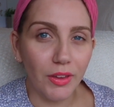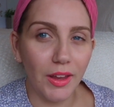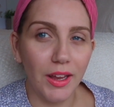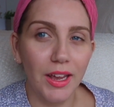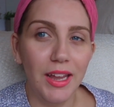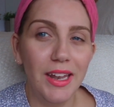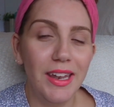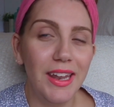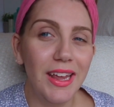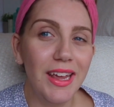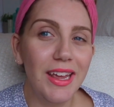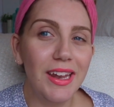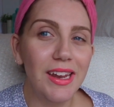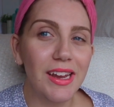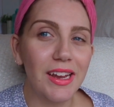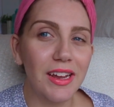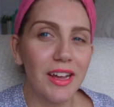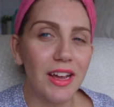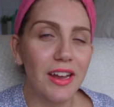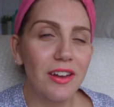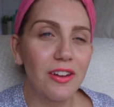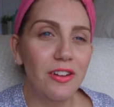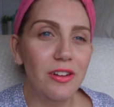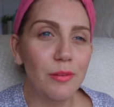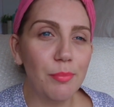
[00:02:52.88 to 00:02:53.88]
then it
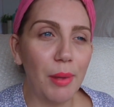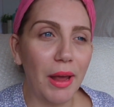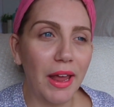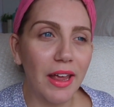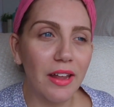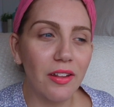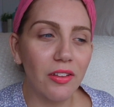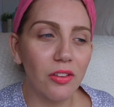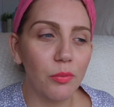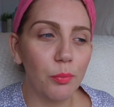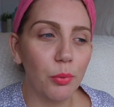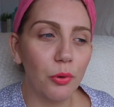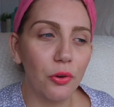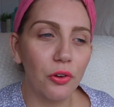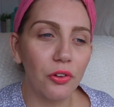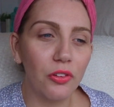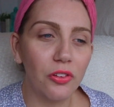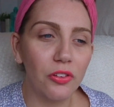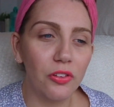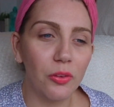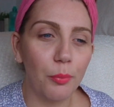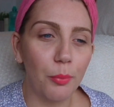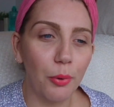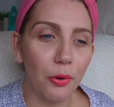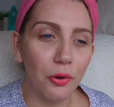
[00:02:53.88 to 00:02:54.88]
kind of depends
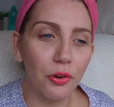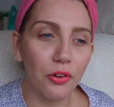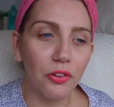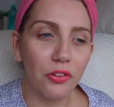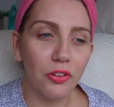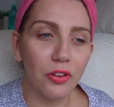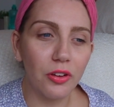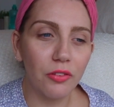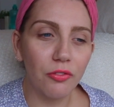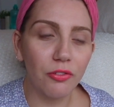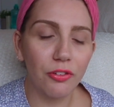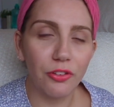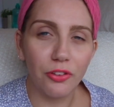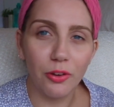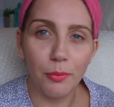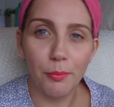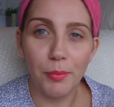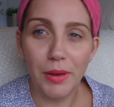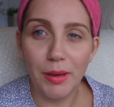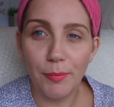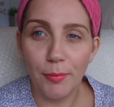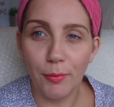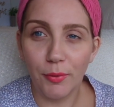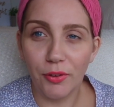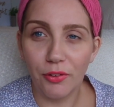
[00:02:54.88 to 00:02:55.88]
person to person. For some
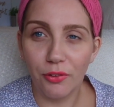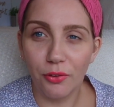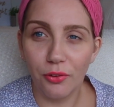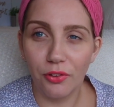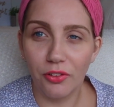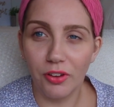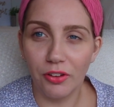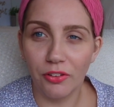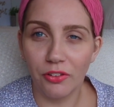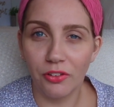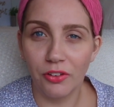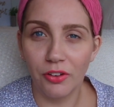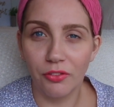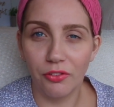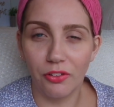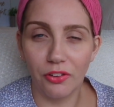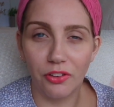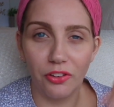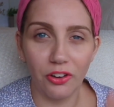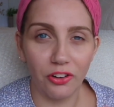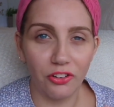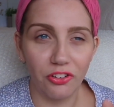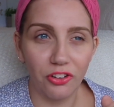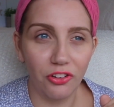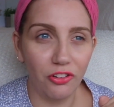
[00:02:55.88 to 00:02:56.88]
people it's too sensitive to
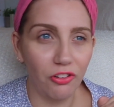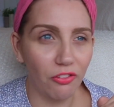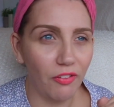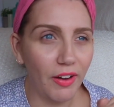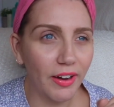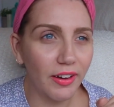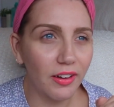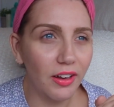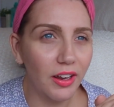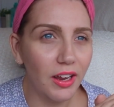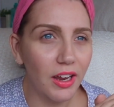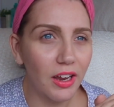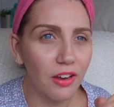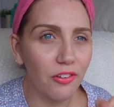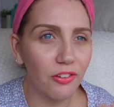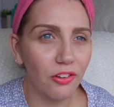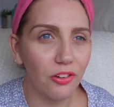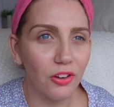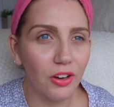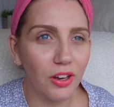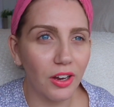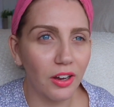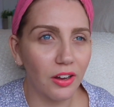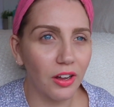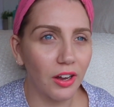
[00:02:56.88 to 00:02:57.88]
touch it directly, so
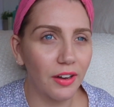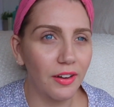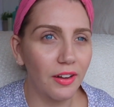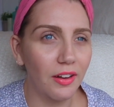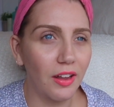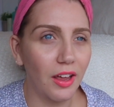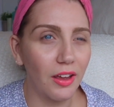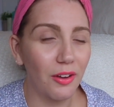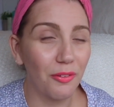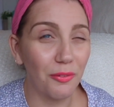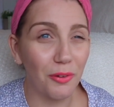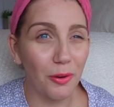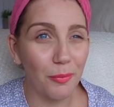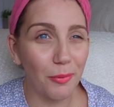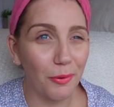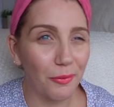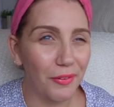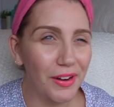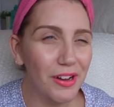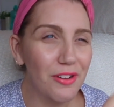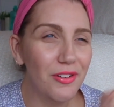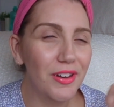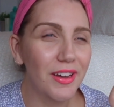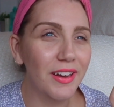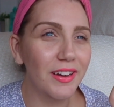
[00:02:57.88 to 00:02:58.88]
you can kind of like rub
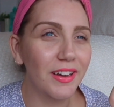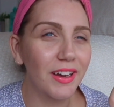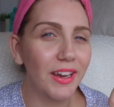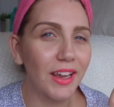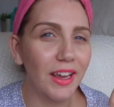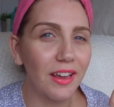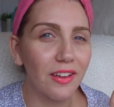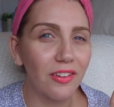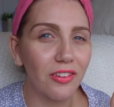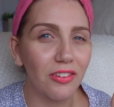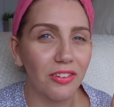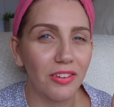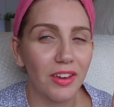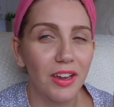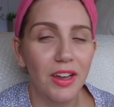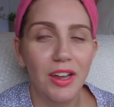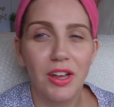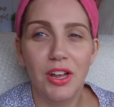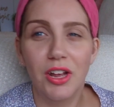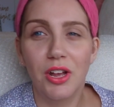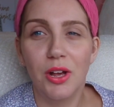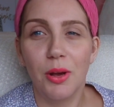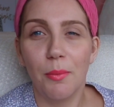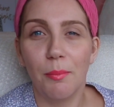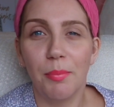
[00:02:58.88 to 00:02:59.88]
around it, I guess.
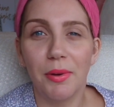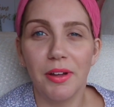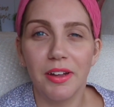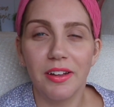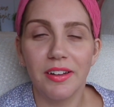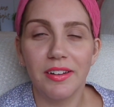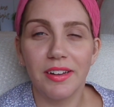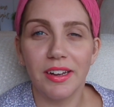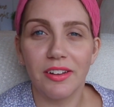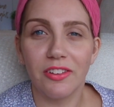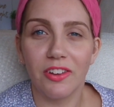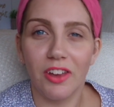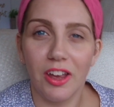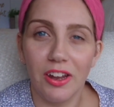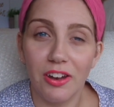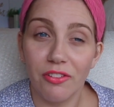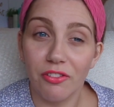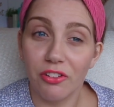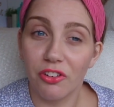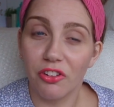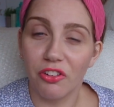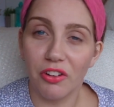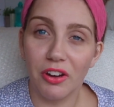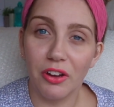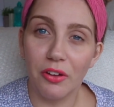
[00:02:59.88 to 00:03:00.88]
But that's kind of
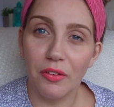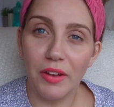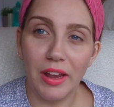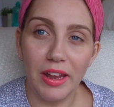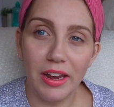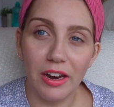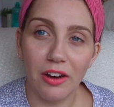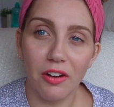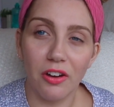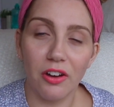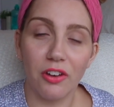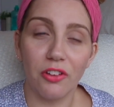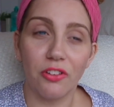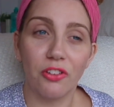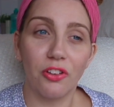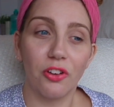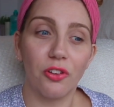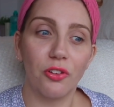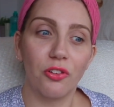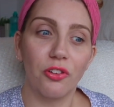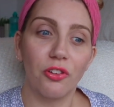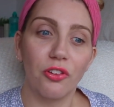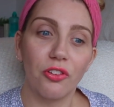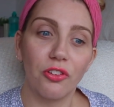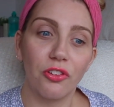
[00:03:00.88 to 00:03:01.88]
a trial and error, so
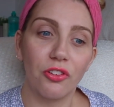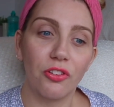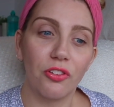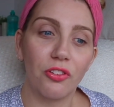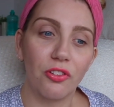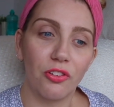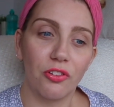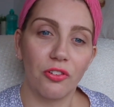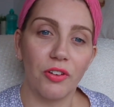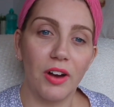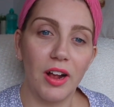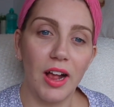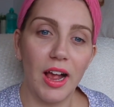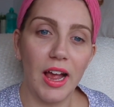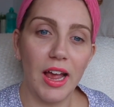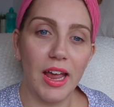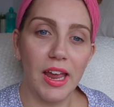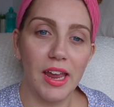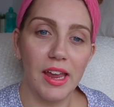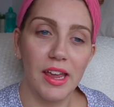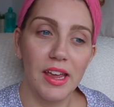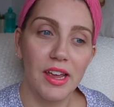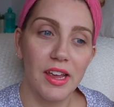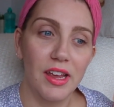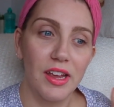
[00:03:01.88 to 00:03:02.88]
just
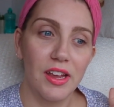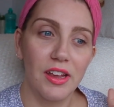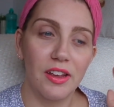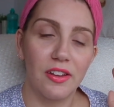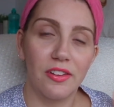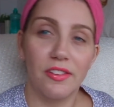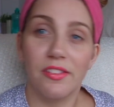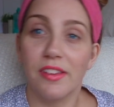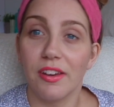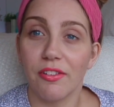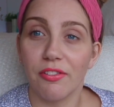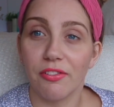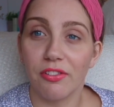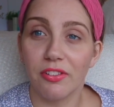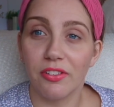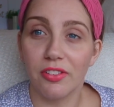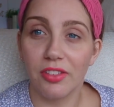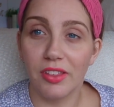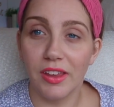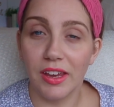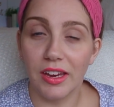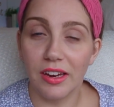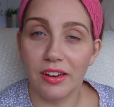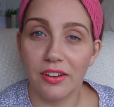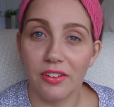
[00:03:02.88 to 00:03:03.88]
try different
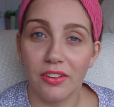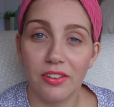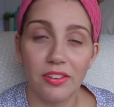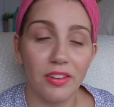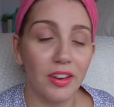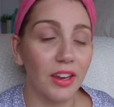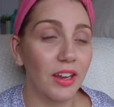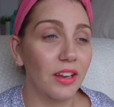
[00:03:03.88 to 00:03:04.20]
things